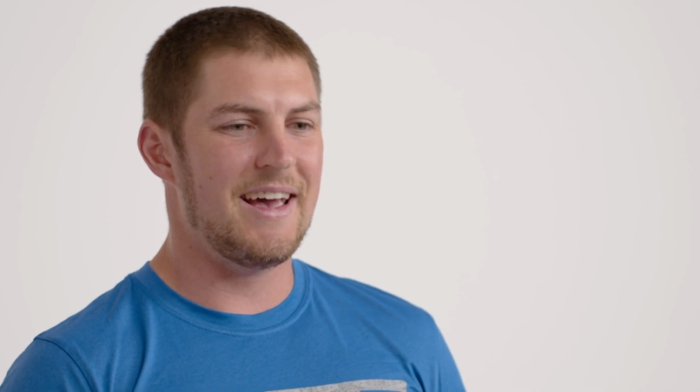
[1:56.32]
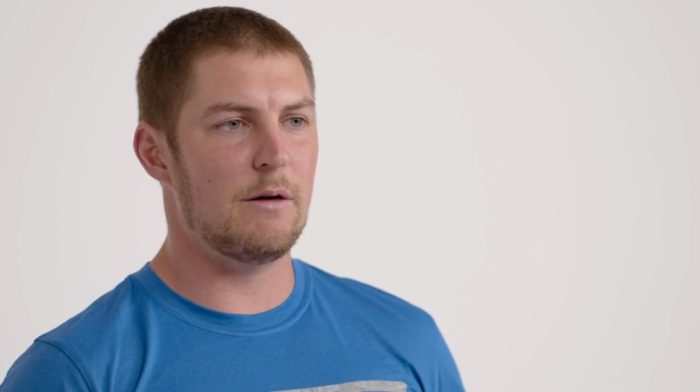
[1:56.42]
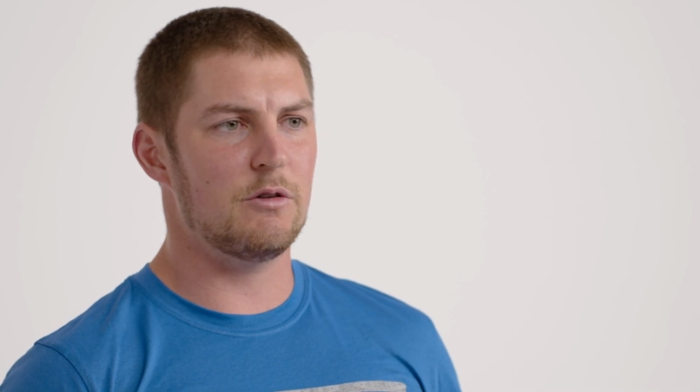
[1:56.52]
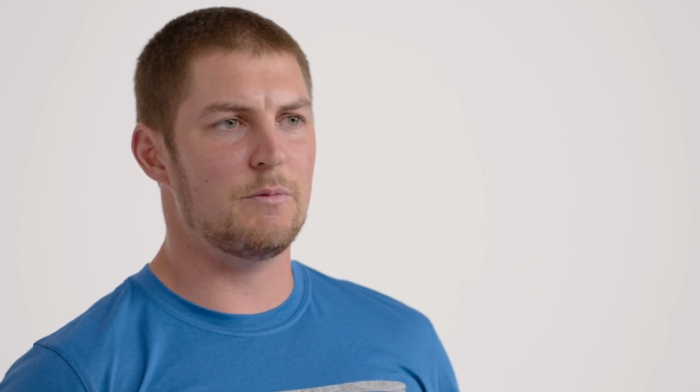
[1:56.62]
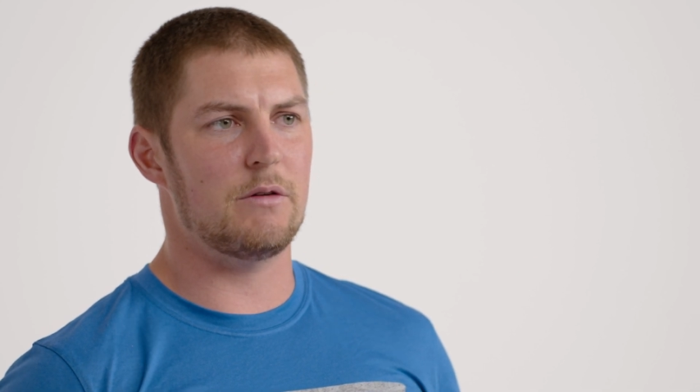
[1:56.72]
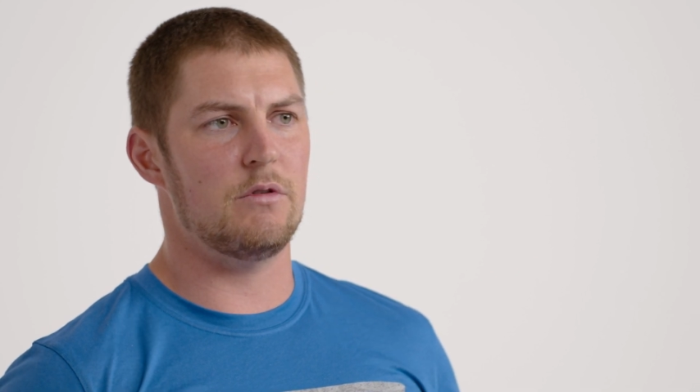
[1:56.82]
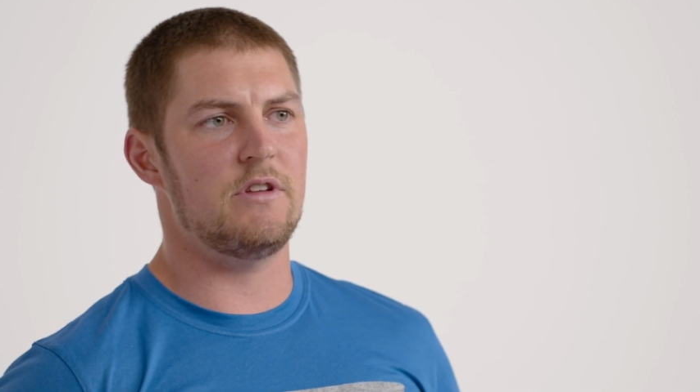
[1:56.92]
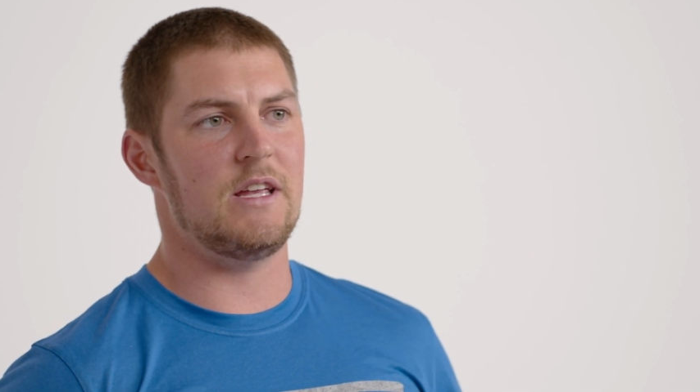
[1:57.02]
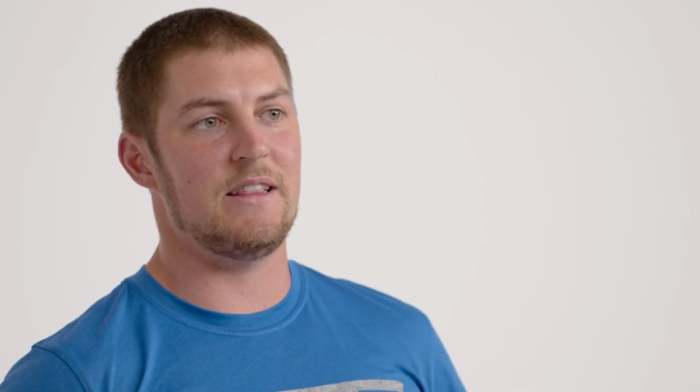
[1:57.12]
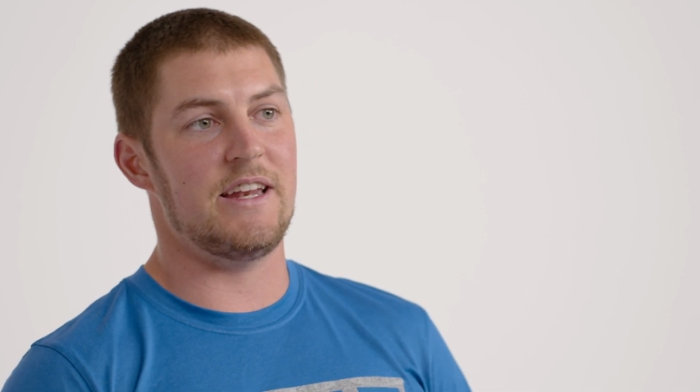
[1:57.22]
How was my
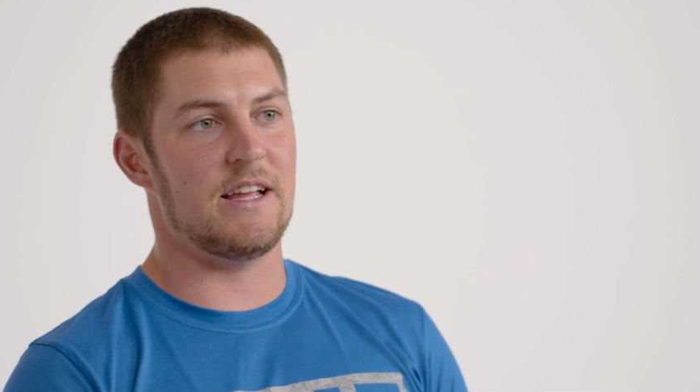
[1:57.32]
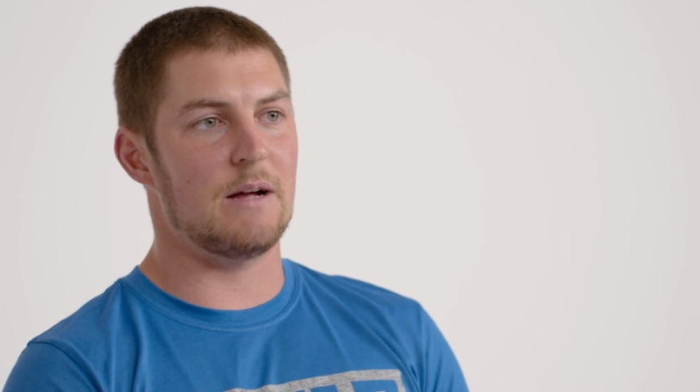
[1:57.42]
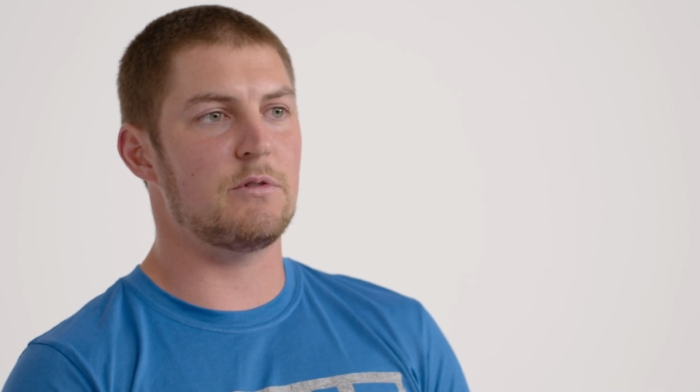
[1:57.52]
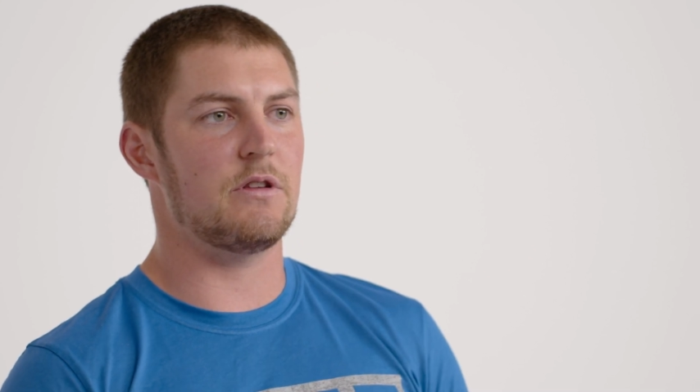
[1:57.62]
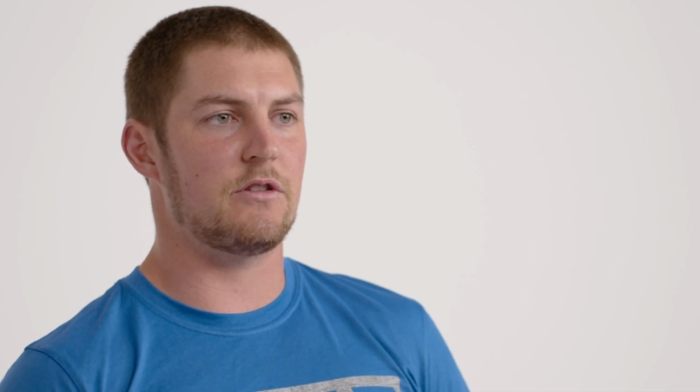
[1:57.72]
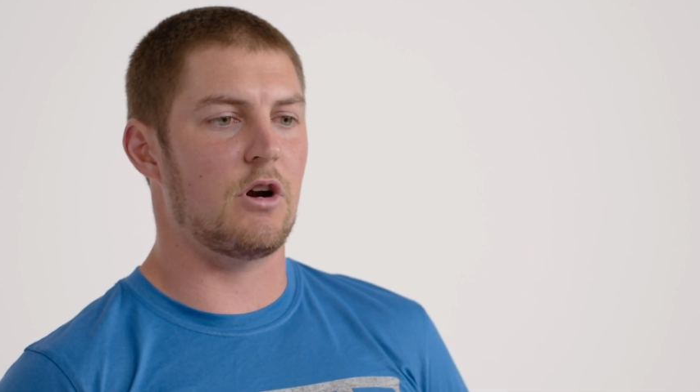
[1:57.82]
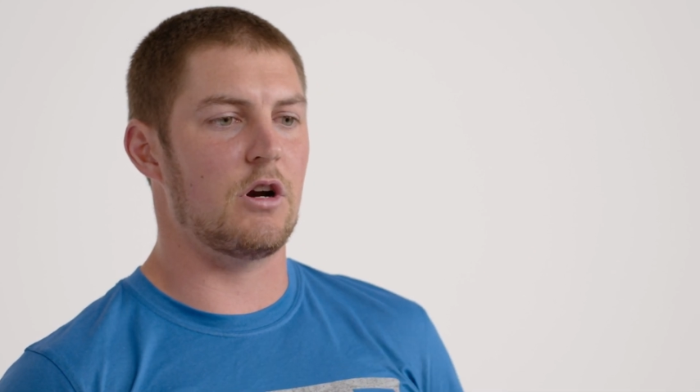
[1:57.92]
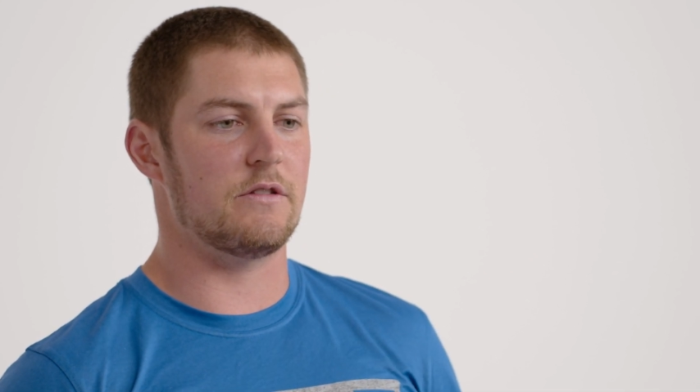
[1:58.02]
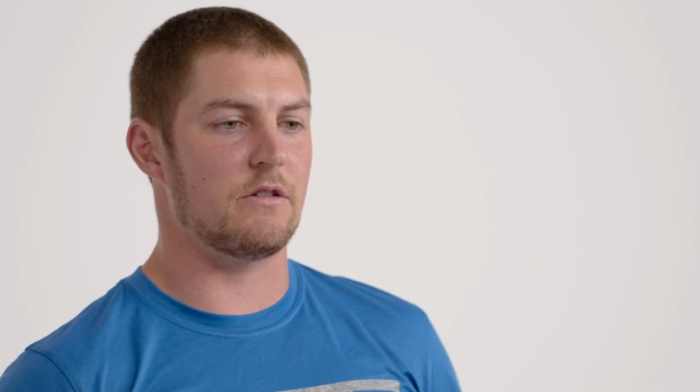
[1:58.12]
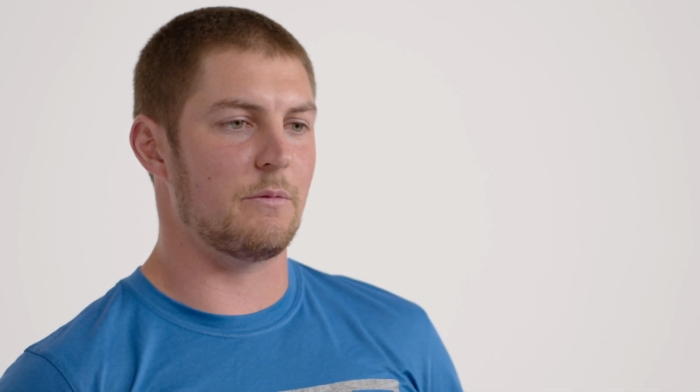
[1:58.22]
routine leading up to the start?
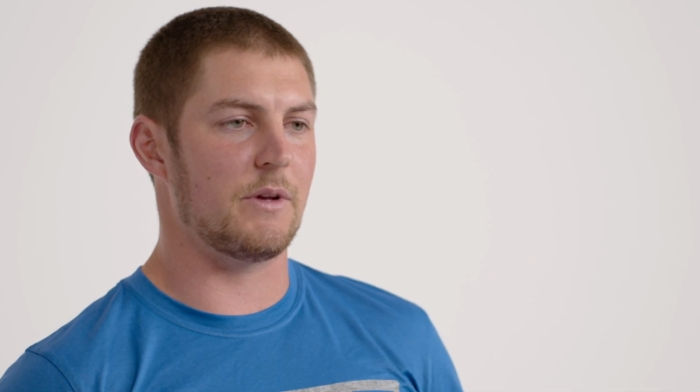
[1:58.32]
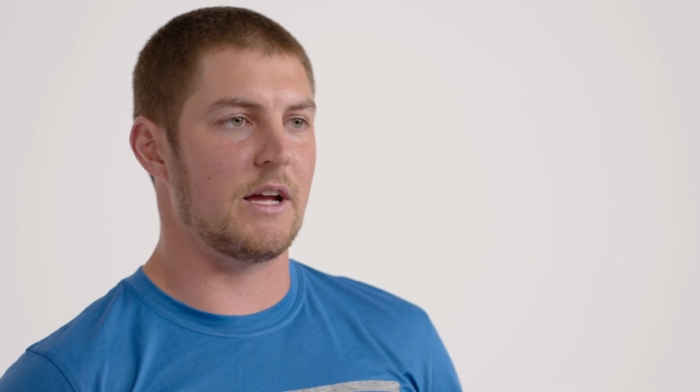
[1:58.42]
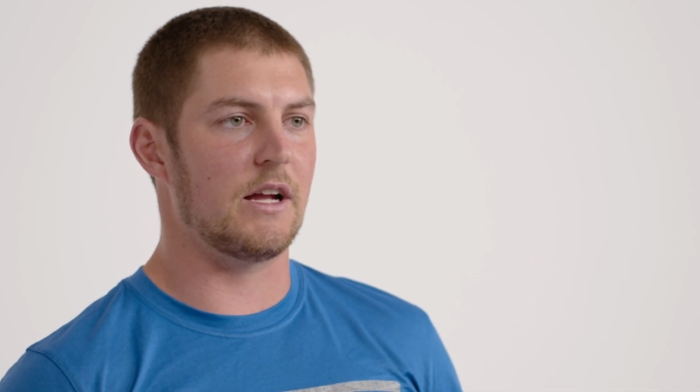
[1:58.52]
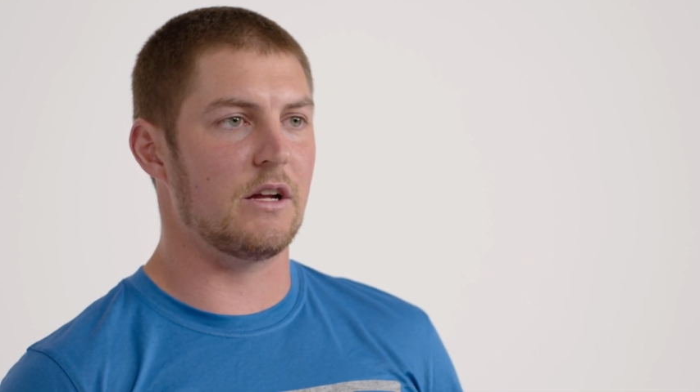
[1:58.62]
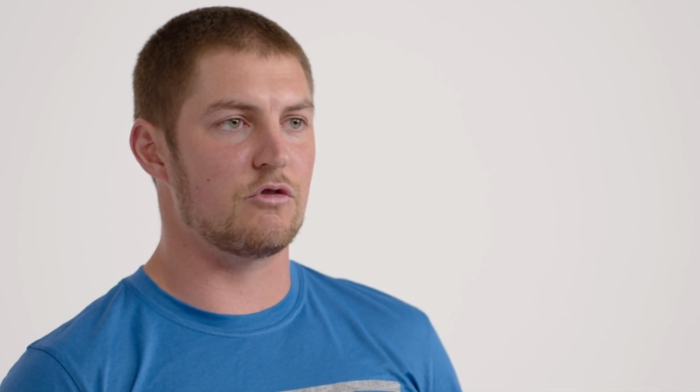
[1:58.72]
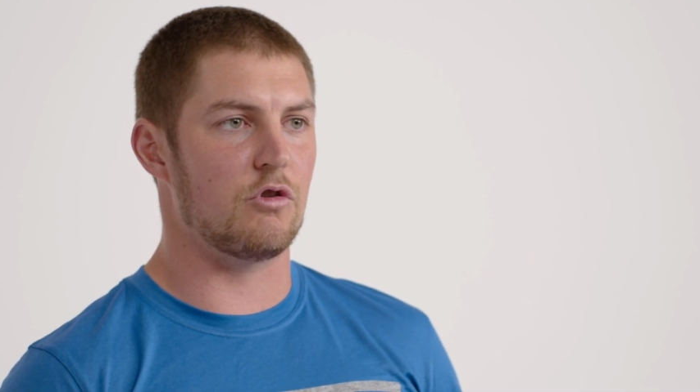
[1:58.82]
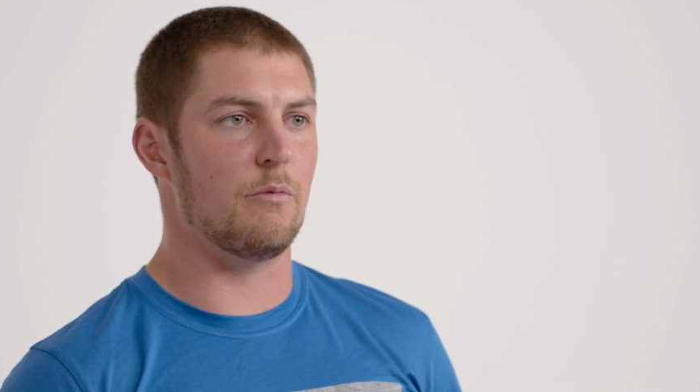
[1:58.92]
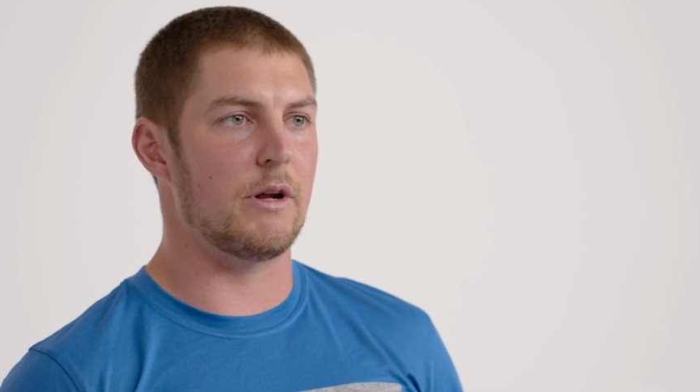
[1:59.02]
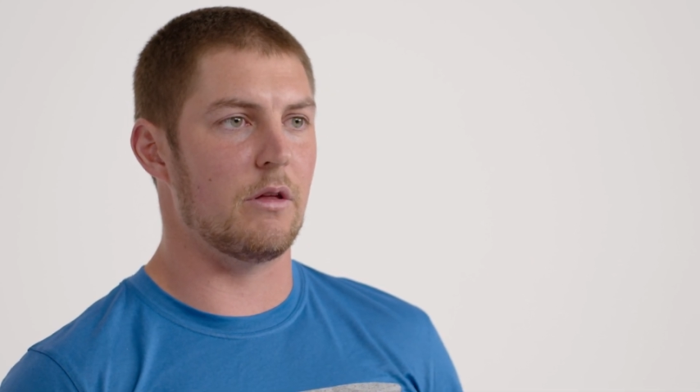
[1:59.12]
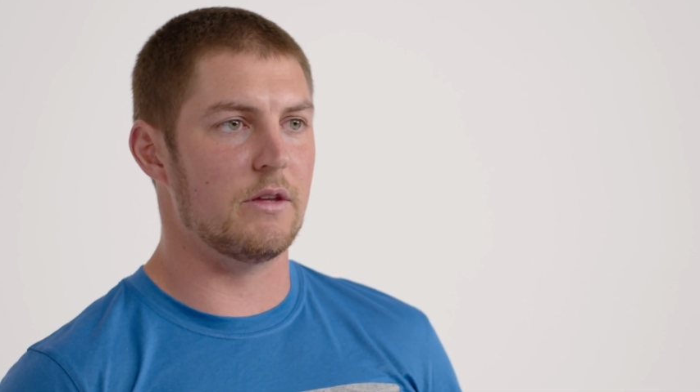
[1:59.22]
Is there something I can control
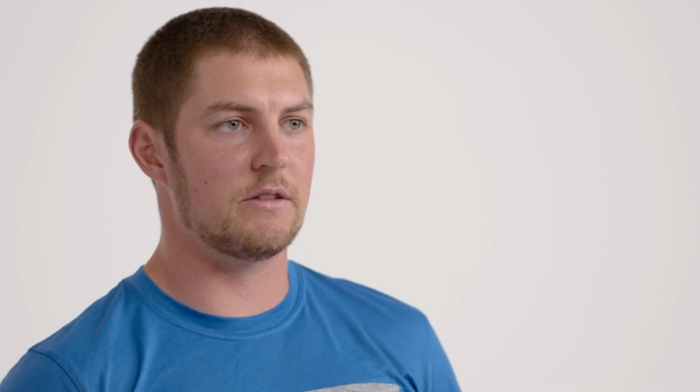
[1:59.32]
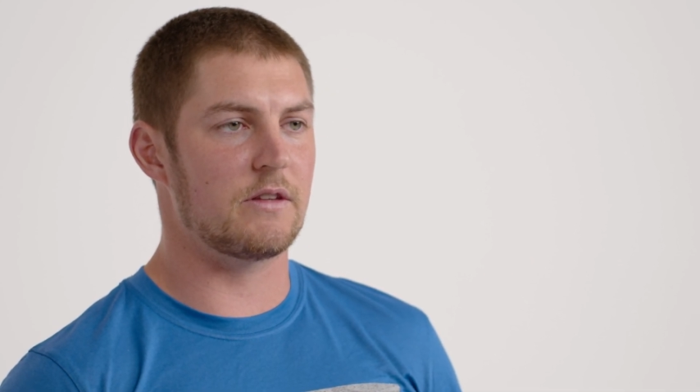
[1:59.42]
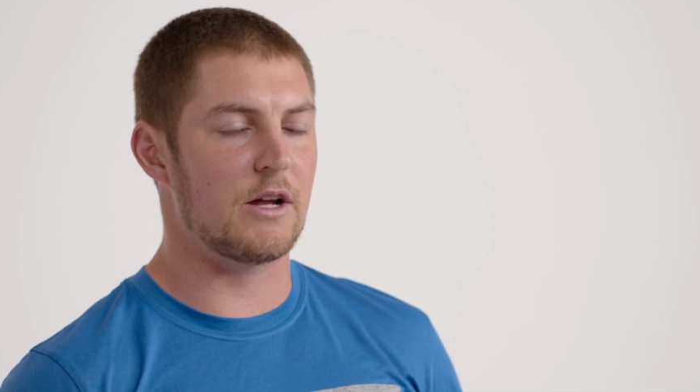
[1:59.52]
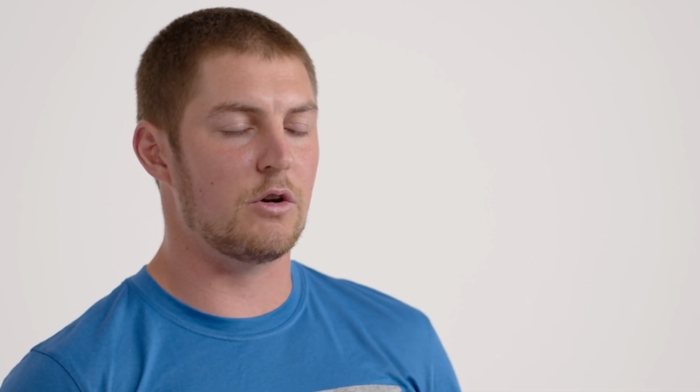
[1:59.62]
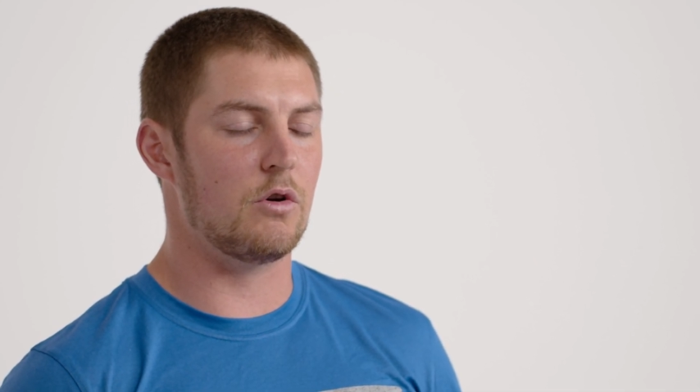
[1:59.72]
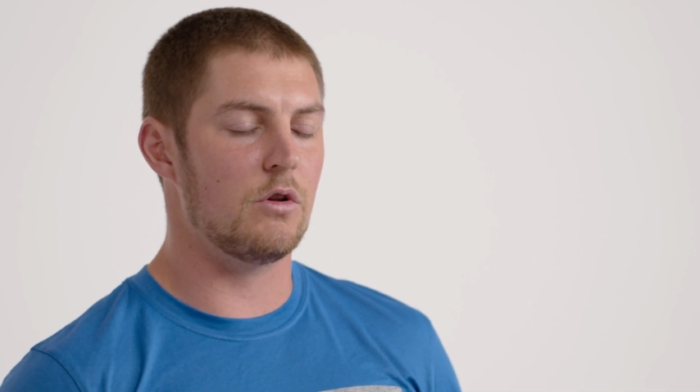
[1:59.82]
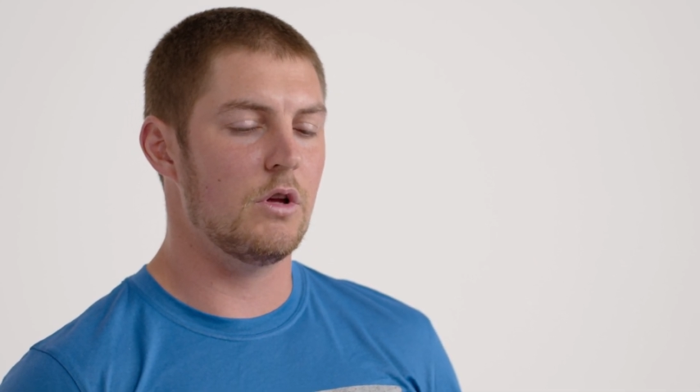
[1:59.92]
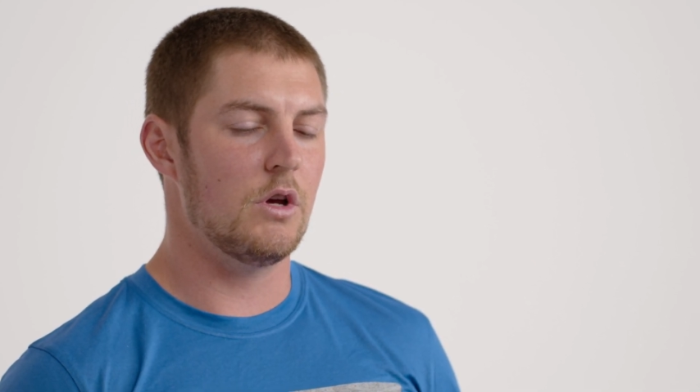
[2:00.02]
better this cycle?